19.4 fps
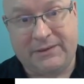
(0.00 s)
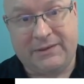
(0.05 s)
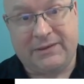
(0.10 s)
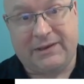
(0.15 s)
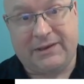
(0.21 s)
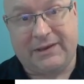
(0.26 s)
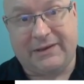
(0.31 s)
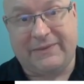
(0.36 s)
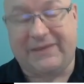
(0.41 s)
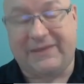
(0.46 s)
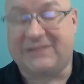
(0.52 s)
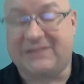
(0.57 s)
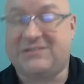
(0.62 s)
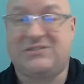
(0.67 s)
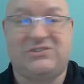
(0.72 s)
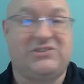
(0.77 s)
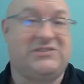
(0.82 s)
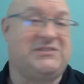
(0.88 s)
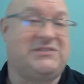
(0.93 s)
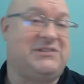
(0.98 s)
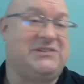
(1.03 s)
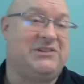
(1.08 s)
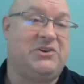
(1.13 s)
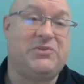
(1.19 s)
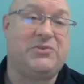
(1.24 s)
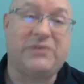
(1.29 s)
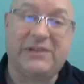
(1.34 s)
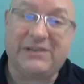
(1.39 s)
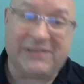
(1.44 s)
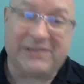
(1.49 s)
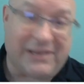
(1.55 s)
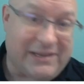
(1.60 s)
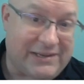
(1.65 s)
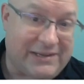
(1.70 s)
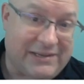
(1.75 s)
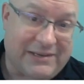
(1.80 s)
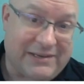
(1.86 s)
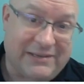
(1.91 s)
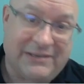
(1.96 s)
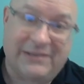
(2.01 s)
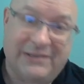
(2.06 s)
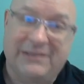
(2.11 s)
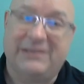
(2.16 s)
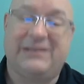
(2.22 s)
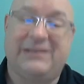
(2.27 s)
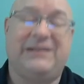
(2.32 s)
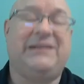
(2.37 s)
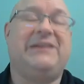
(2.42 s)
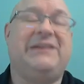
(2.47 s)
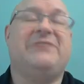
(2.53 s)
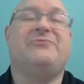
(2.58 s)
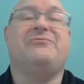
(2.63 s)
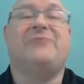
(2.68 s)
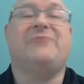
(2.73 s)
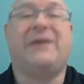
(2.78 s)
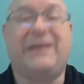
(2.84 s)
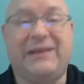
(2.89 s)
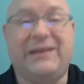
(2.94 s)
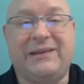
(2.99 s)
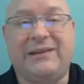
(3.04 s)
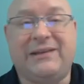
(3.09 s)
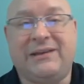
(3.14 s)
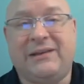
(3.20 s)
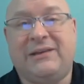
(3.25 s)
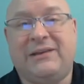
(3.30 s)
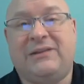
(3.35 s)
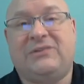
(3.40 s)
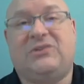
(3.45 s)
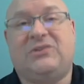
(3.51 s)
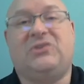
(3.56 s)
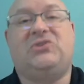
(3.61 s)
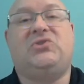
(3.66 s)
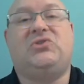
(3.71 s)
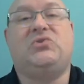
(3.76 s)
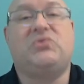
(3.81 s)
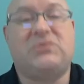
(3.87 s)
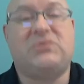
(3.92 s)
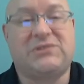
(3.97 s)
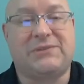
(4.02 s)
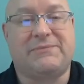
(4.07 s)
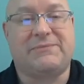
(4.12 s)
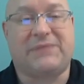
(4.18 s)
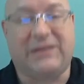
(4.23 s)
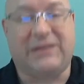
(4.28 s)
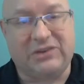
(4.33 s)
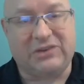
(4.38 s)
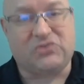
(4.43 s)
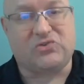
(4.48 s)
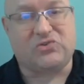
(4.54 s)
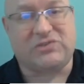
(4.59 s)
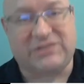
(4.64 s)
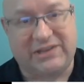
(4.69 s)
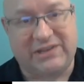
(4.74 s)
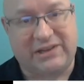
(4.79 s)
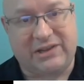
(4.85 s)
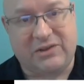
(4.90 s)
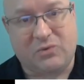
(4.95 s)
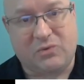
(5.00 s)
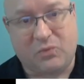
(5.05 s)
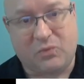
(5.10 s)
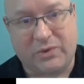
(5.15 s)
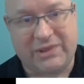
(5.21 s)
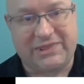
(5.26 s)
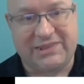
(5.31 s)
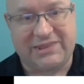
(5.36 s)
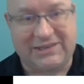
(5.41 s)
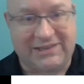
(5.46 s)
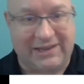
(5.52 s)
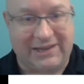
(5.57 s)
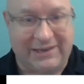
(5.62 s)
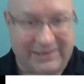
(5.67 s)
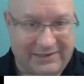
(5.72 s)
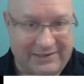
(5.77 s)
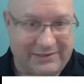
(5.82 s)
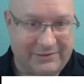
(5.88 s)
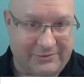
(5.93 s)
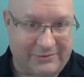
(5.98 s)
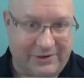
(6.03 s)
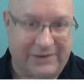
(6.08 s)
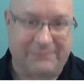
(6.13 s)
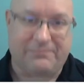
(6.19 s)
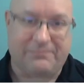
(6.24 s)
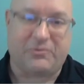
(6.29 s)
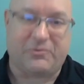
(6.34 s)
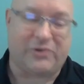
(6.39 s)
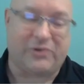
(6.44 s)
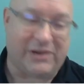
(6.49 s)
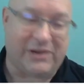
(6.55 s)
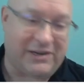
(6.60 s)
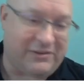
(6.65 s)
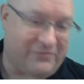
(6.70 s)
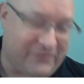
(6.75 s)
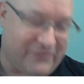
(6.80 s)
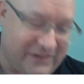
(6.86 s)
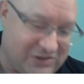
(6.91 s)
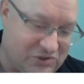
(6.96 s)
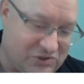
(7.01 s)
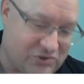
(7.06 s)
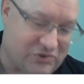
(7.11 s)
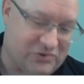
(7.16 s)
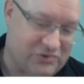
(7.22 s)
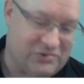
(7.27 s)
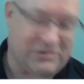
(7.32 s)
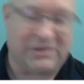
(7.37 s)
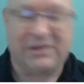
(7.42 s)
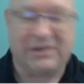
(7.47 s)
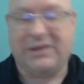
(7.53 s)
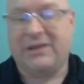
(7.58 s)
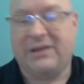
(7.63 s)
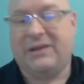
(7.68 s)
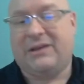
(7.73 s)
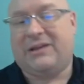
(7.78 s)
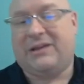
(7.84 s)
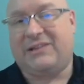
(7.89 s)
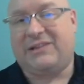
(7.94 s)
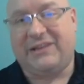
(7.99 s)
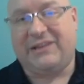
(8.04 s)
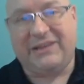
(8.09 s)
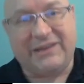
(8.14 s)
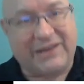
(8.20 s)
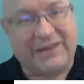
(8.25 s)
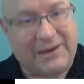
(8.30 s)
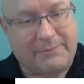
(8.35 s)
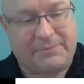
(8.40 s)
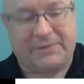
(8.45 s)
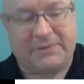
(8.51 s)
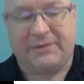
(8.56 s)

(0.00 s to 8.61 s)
That's just loading data, getting it ready to do something interesting with the data, right? Creating features, cleanup,